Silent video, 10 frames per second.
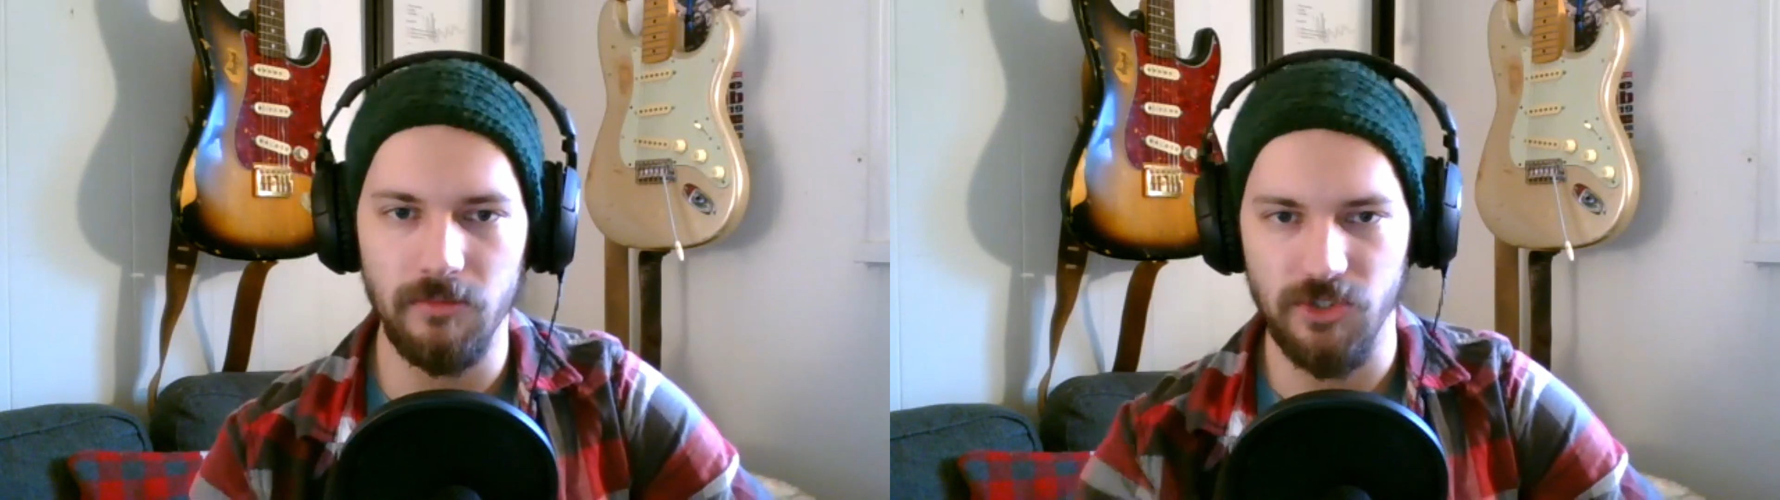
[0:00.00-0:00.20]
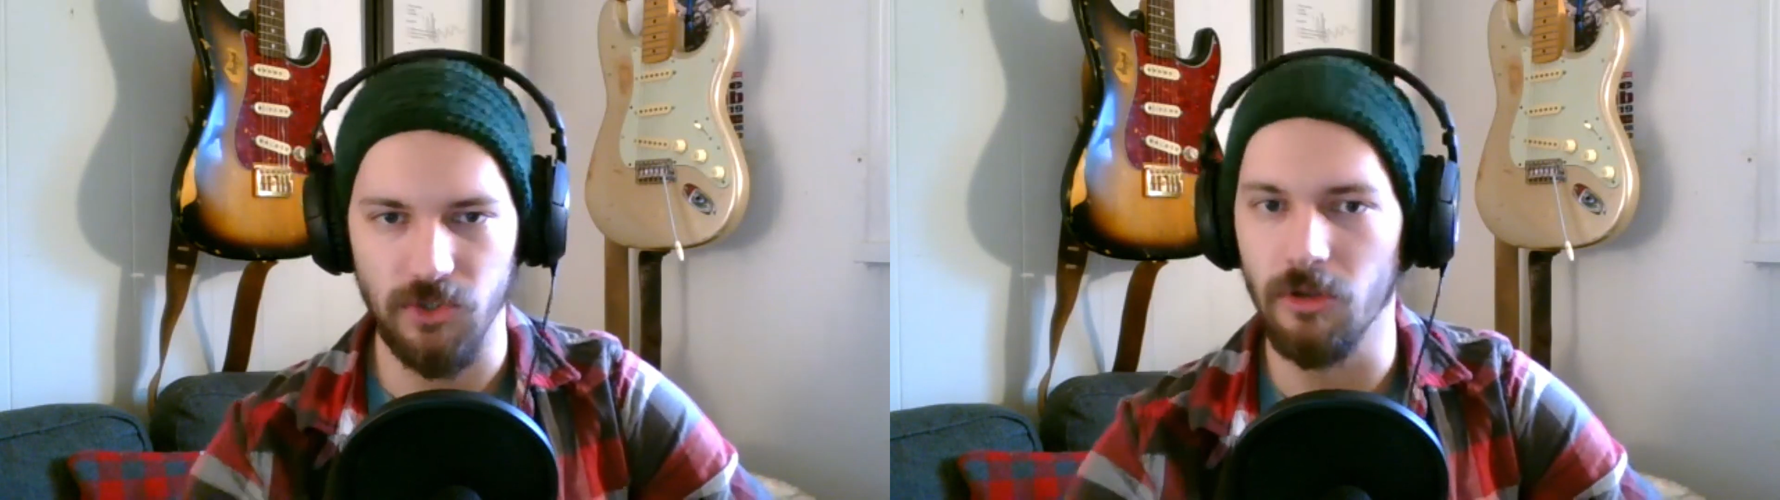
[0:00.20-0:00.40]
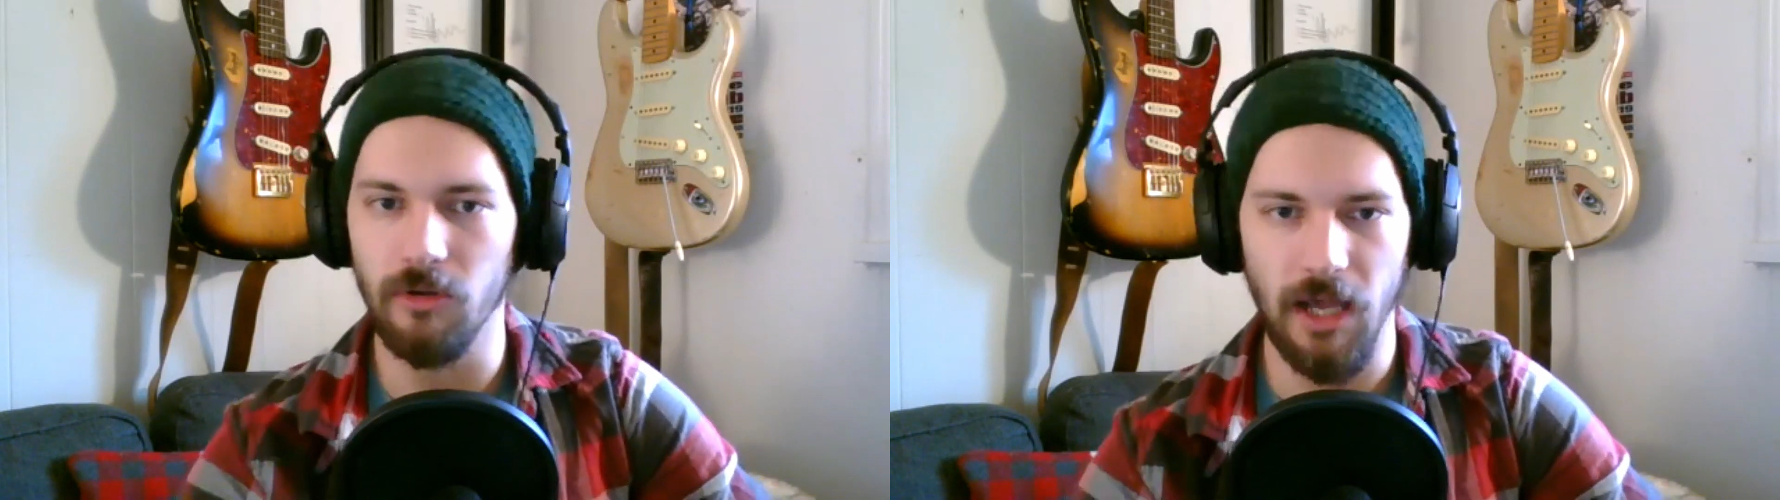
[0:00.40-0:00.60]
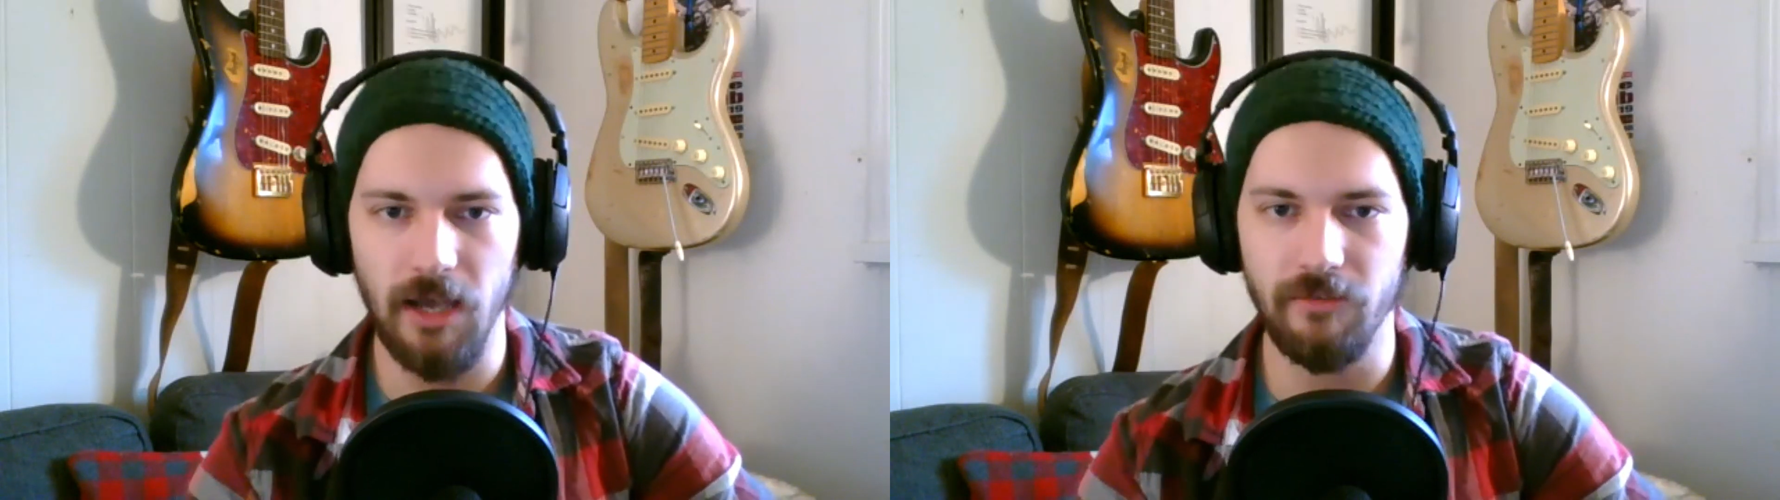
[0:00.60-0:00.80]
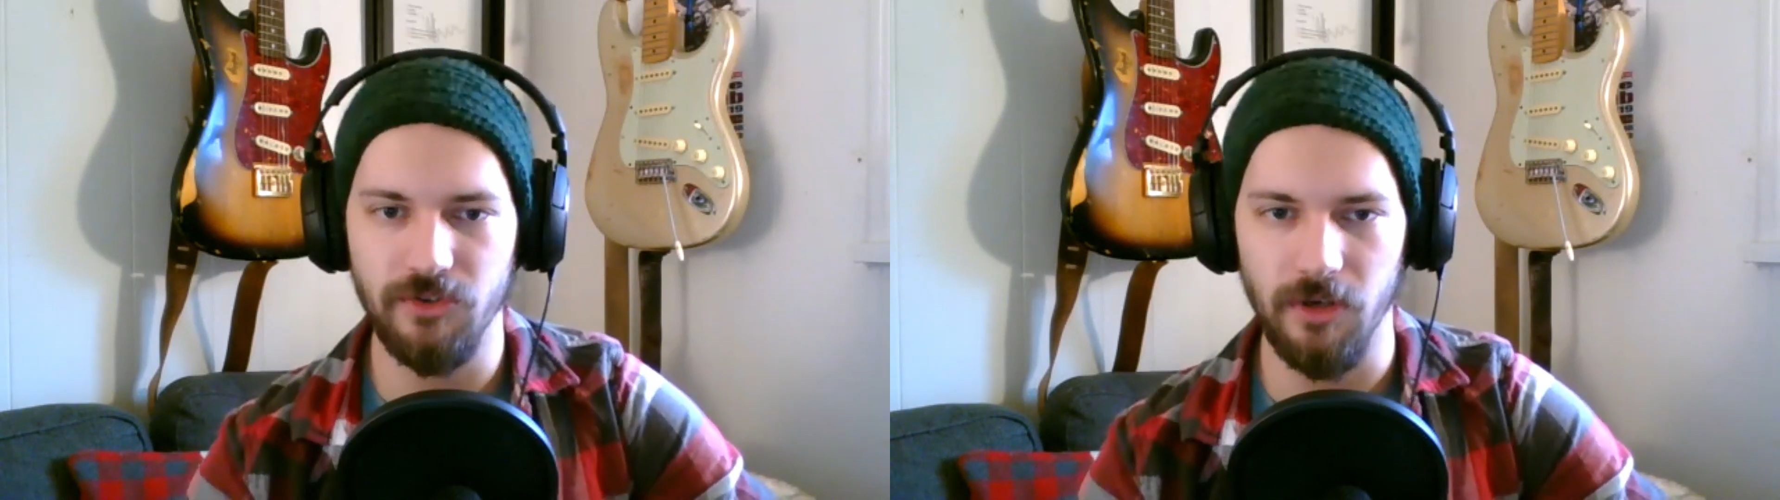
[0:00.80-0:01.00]
solo
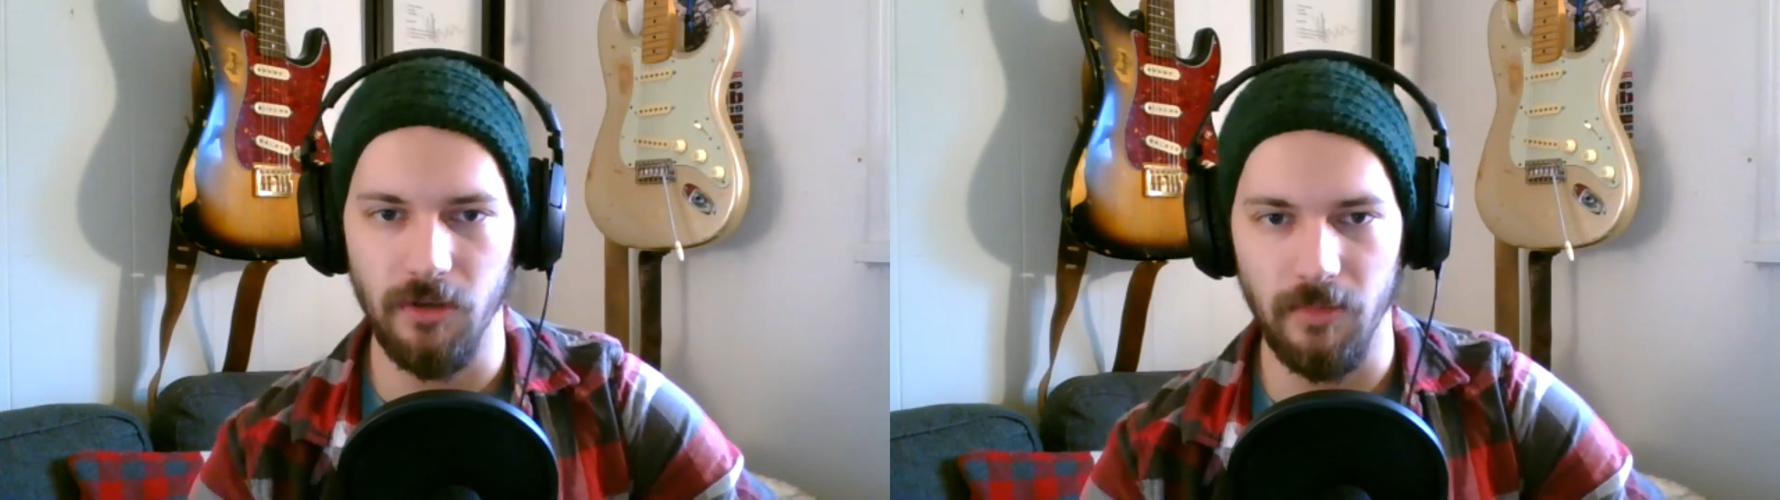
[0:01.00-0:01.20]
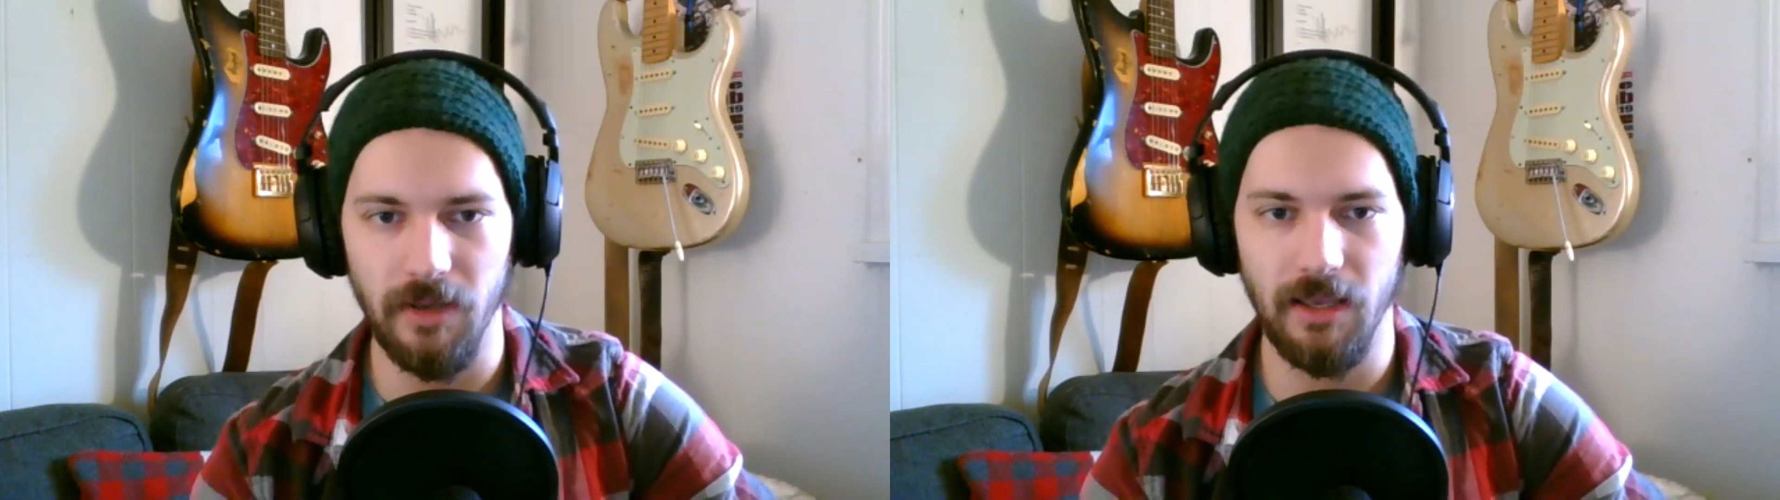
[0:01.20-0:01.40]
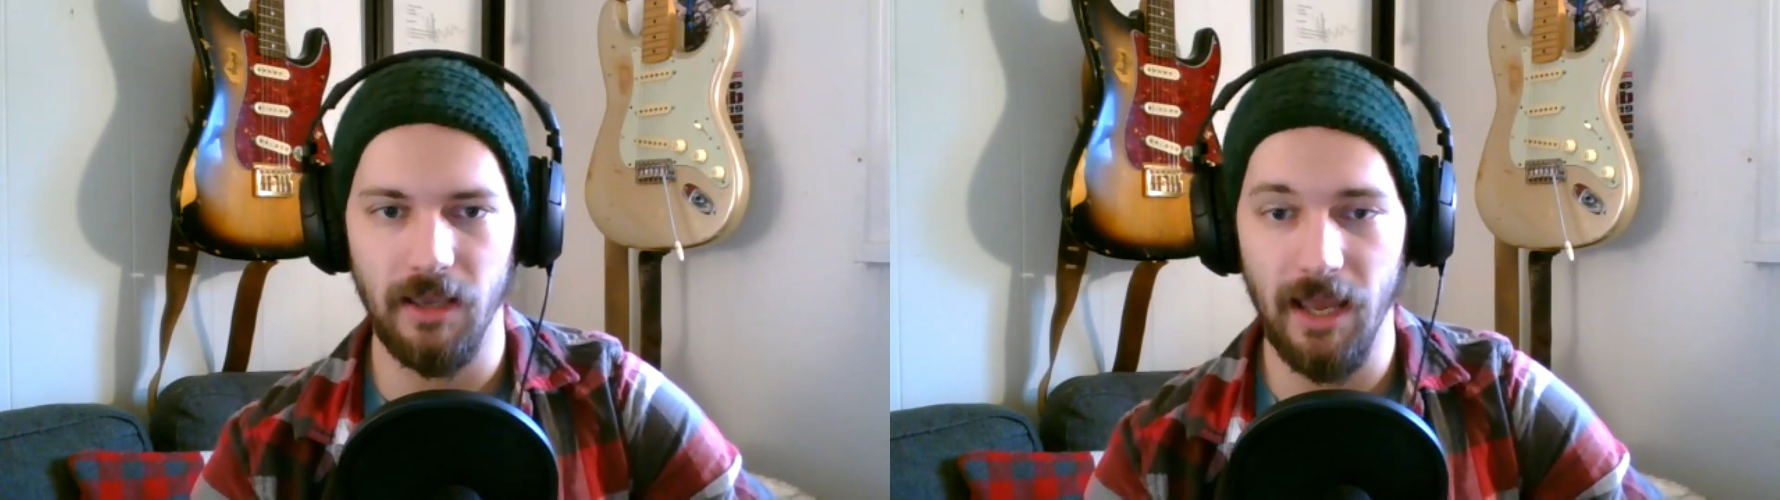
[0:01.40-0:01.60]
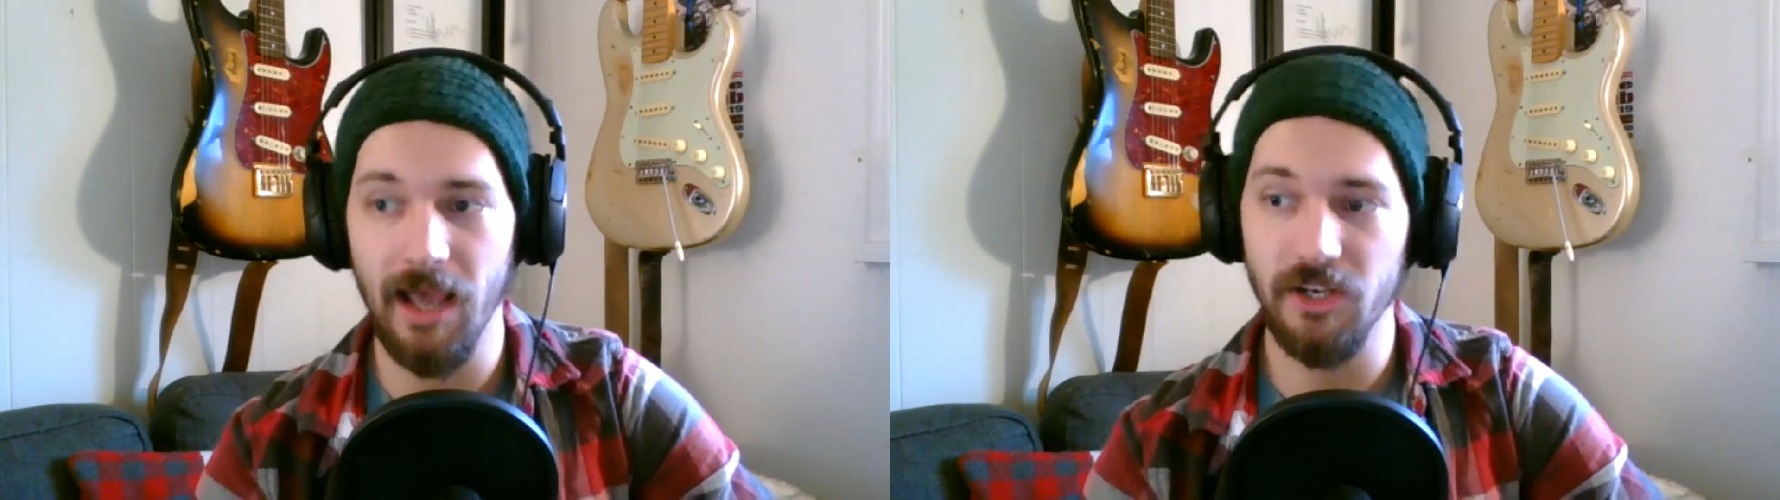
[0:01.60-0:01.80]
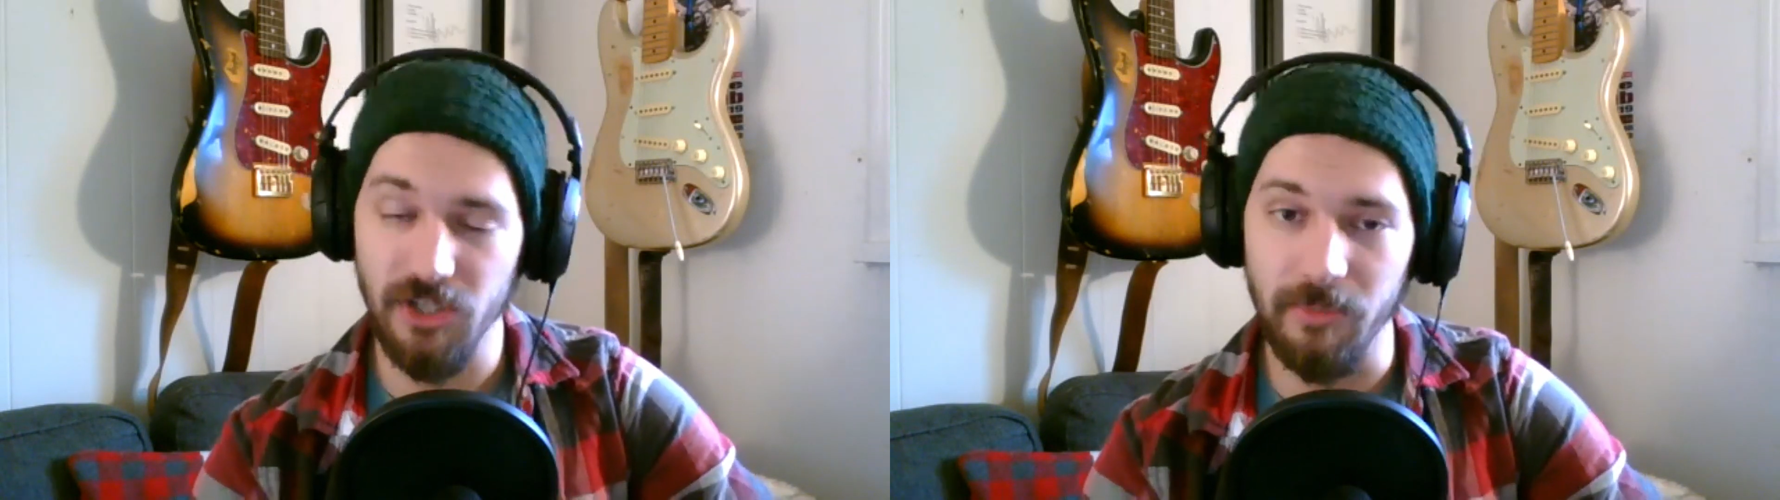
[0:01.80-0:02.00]
live stream can
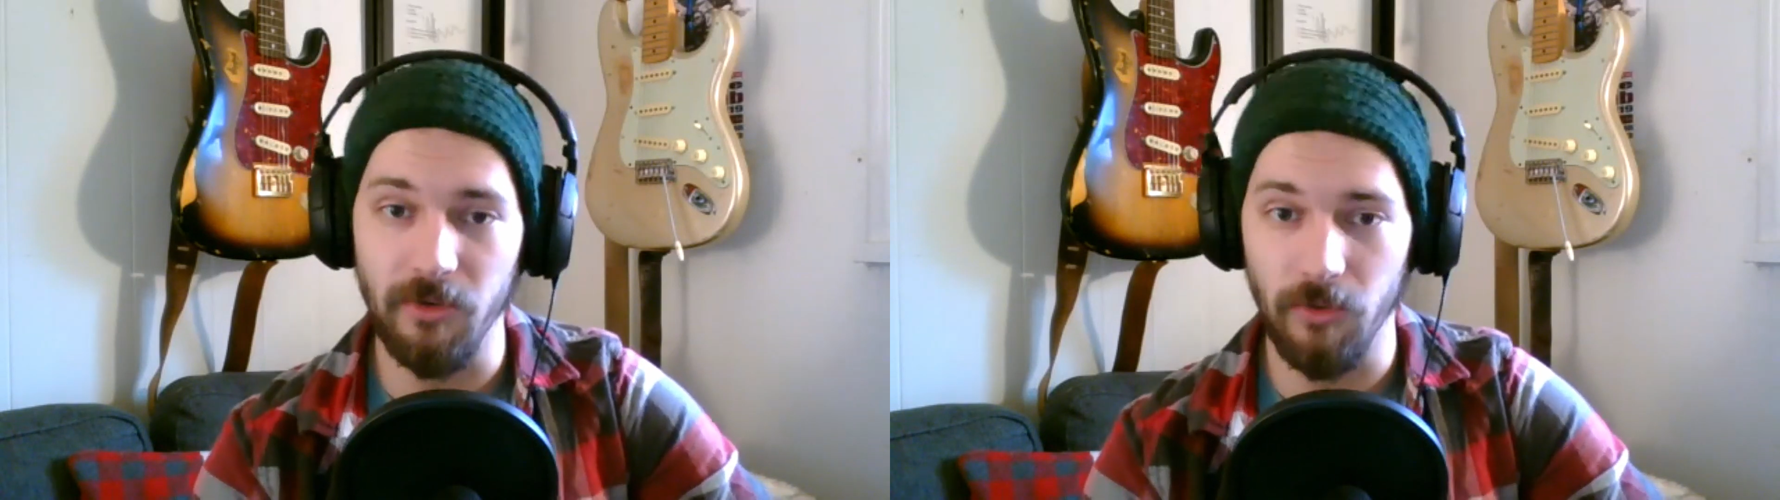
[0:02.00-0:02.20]
actually be